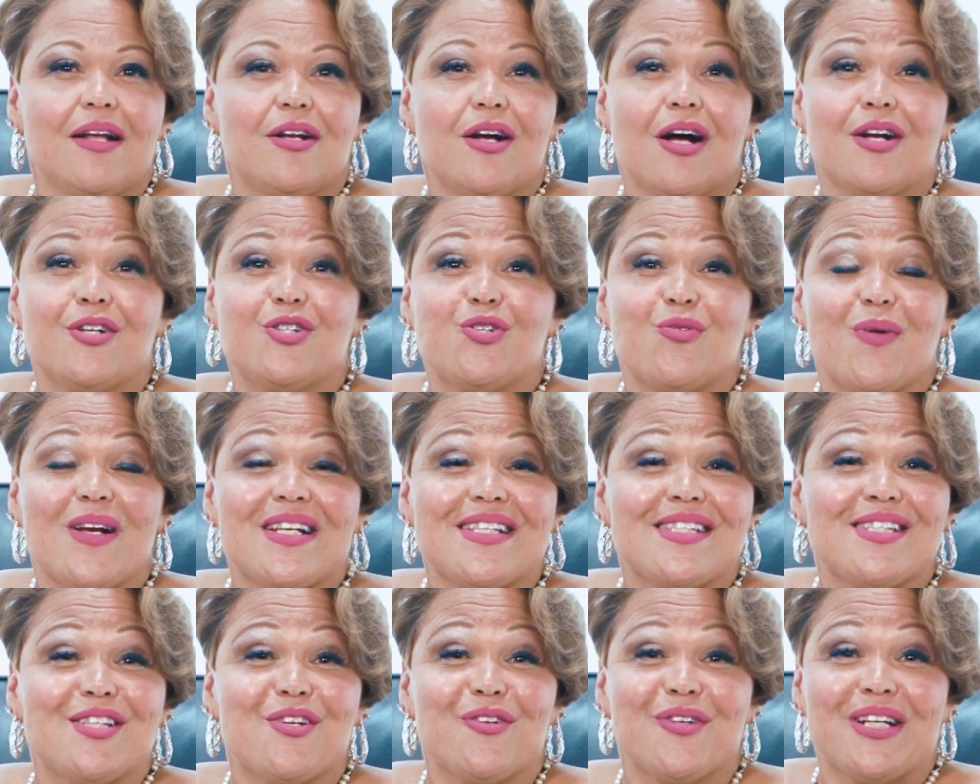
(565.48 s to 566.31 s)

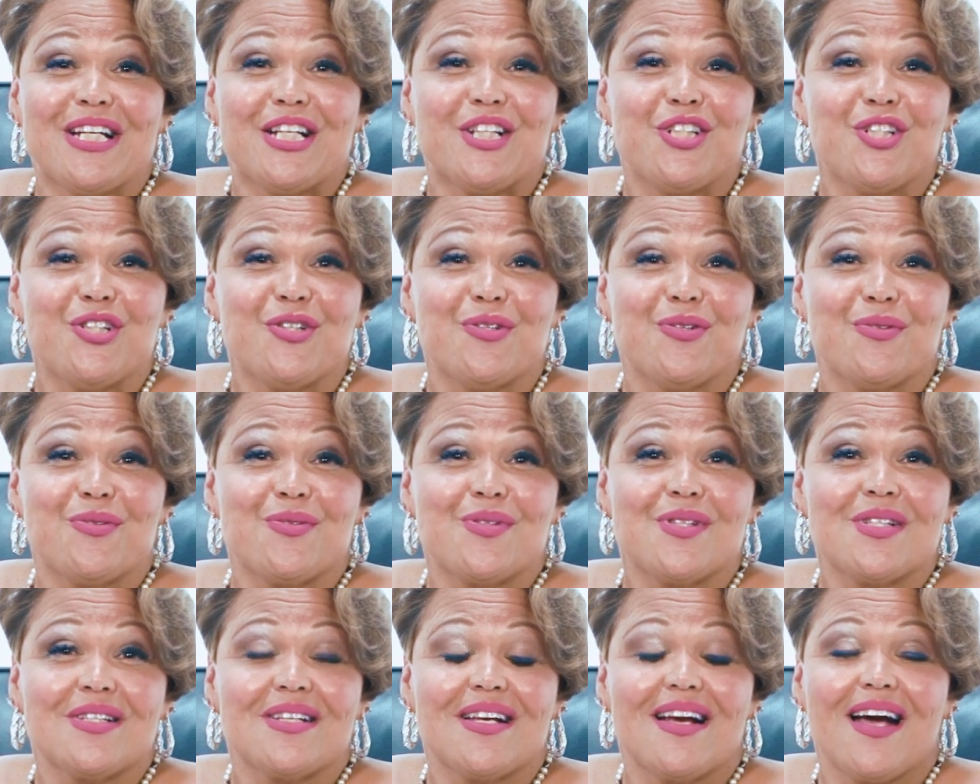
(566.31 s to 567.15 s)
Address their
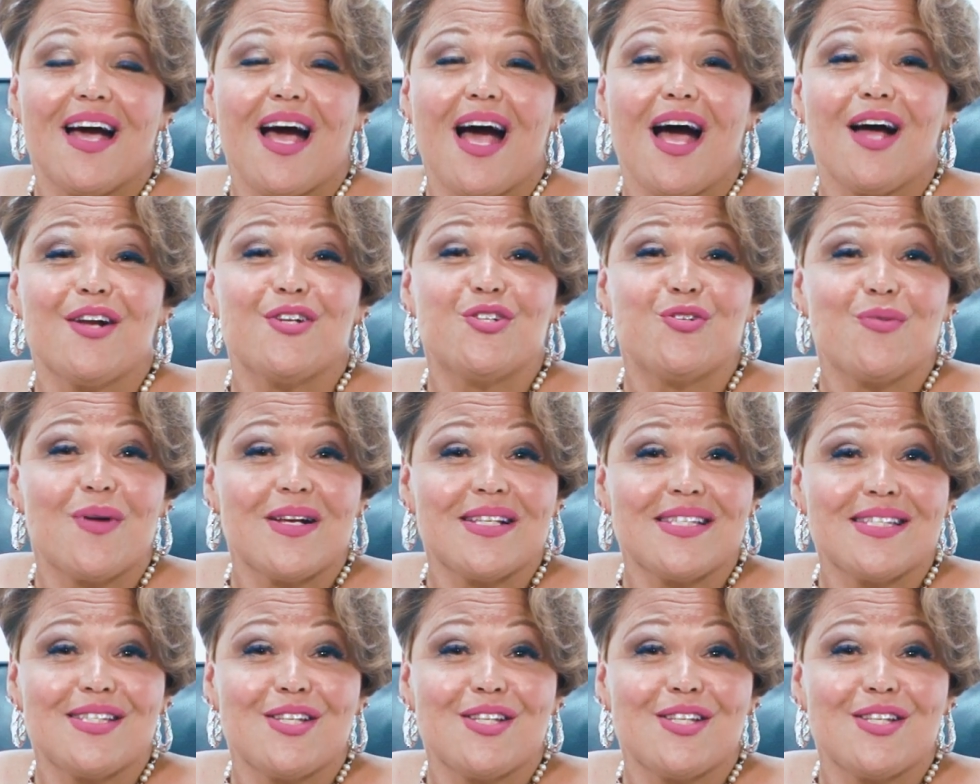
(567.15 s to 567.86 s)
issues, address